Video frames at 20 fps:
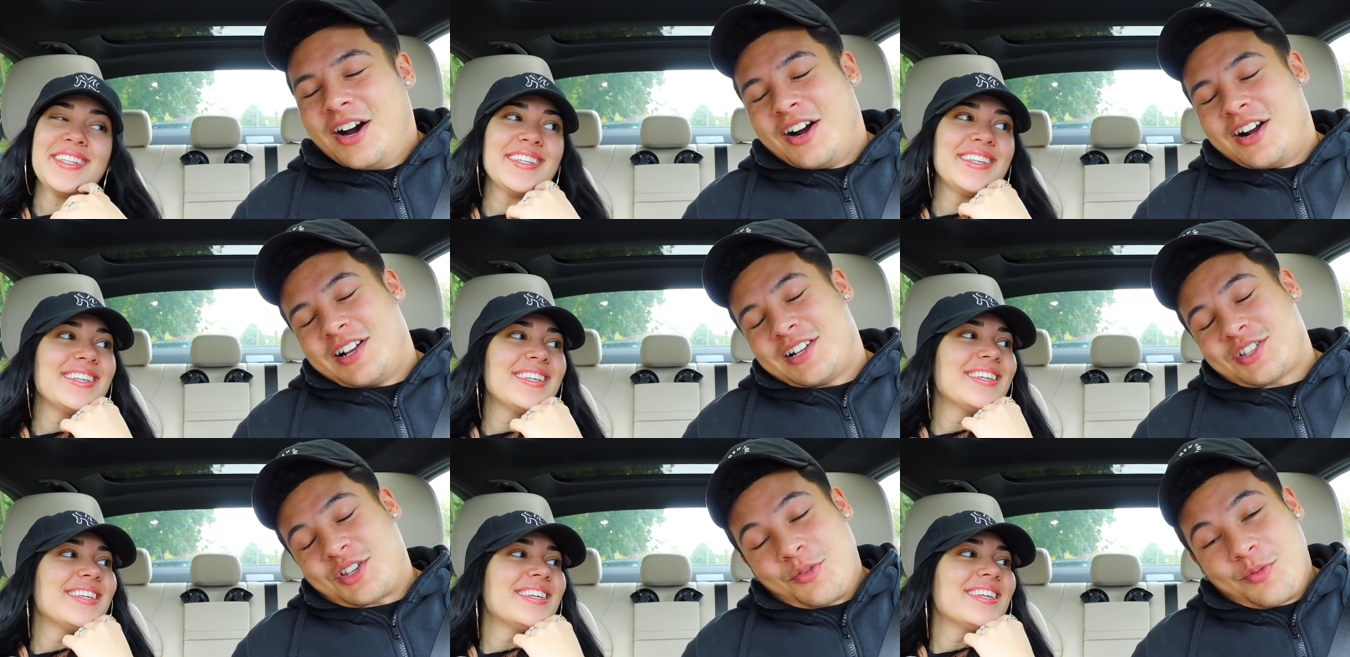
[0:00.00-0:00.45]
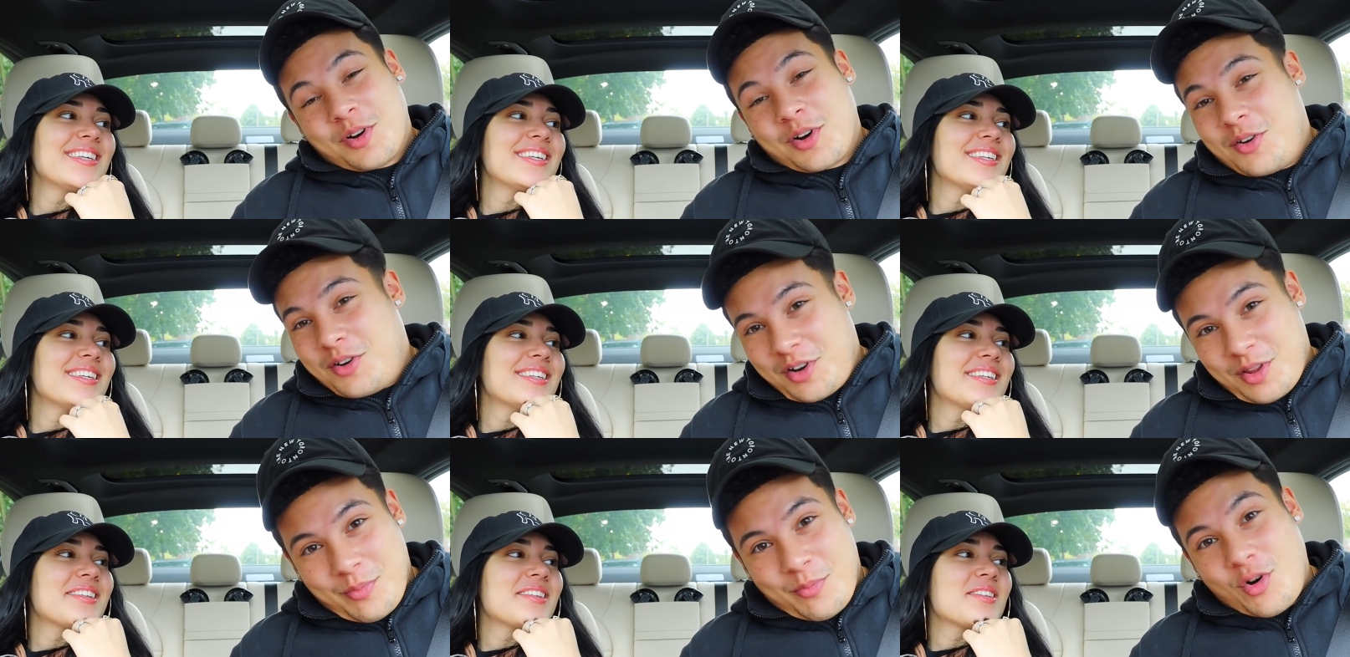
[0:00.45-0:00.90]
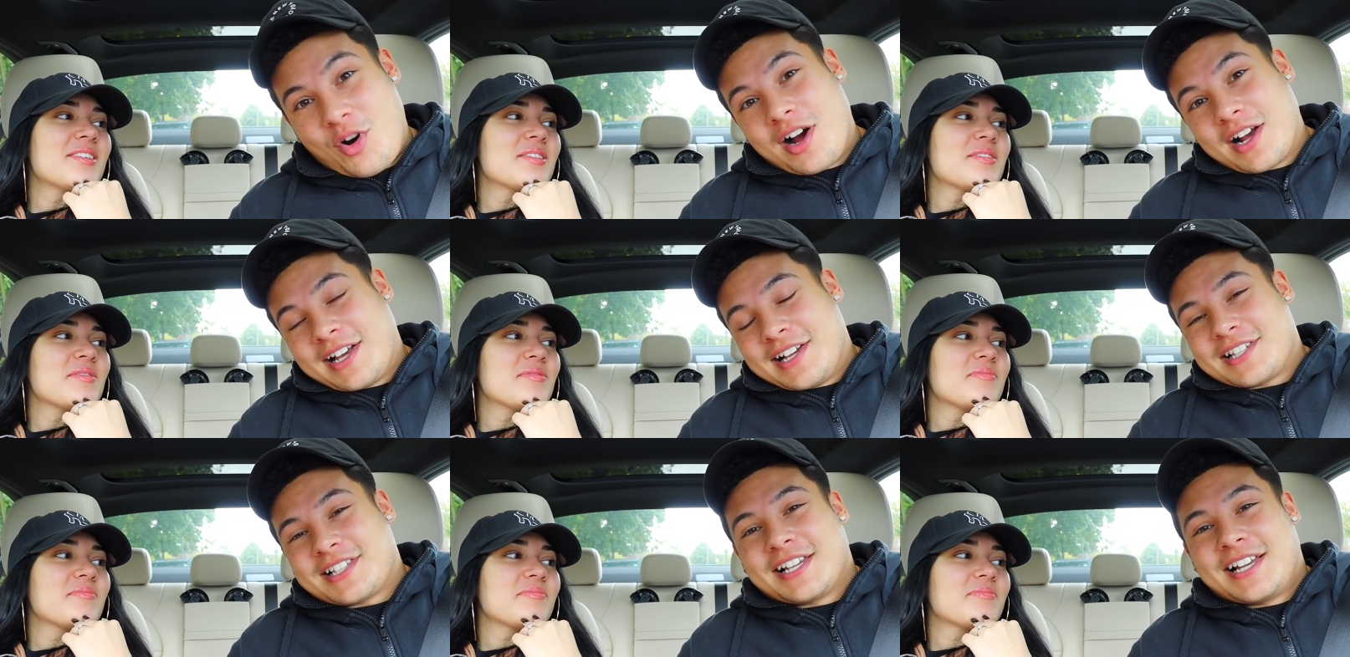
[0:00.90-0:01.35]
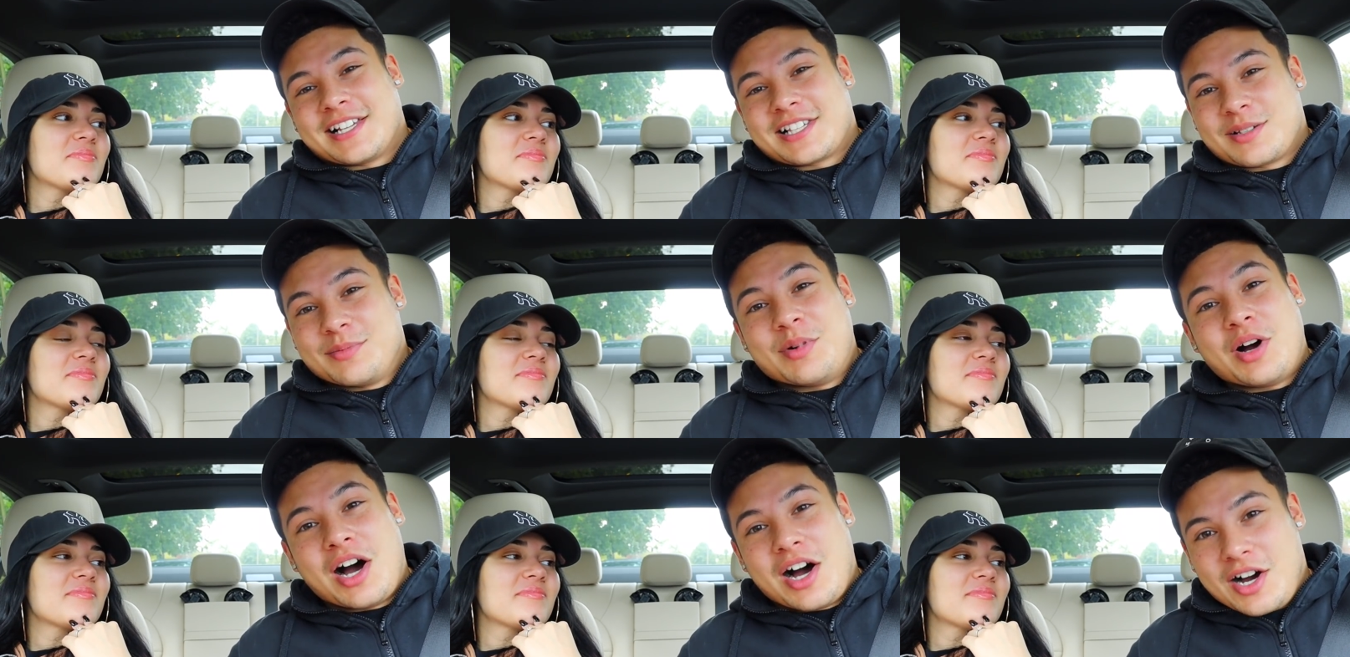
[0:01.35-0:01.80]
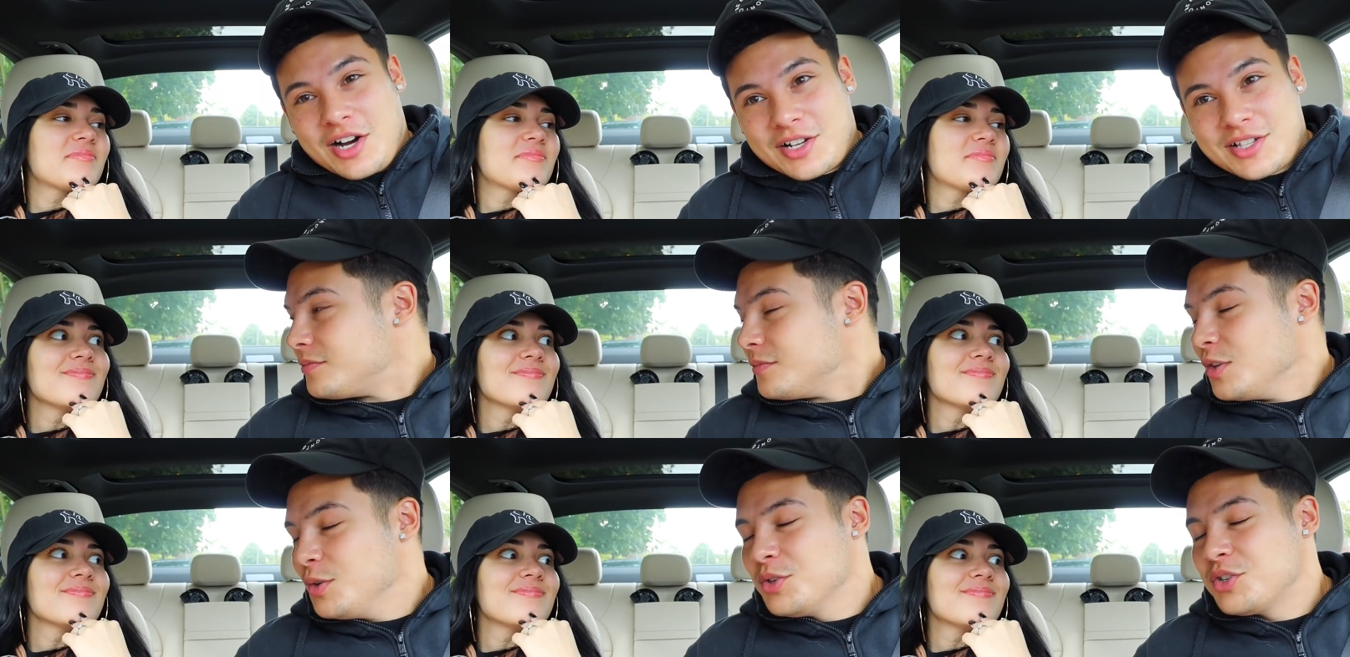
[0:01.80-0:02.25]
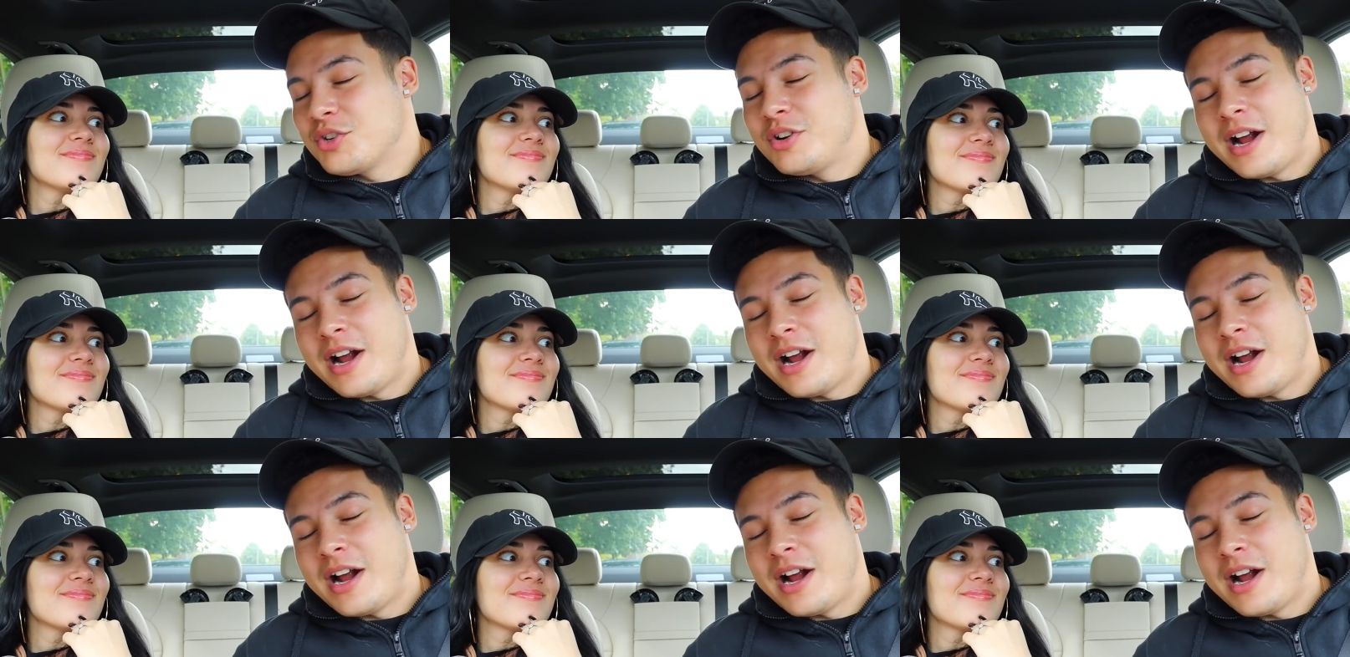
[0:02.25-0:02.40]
Speaker 1: Alright, so we're going to the mall, I guess, to get some Uggs. We should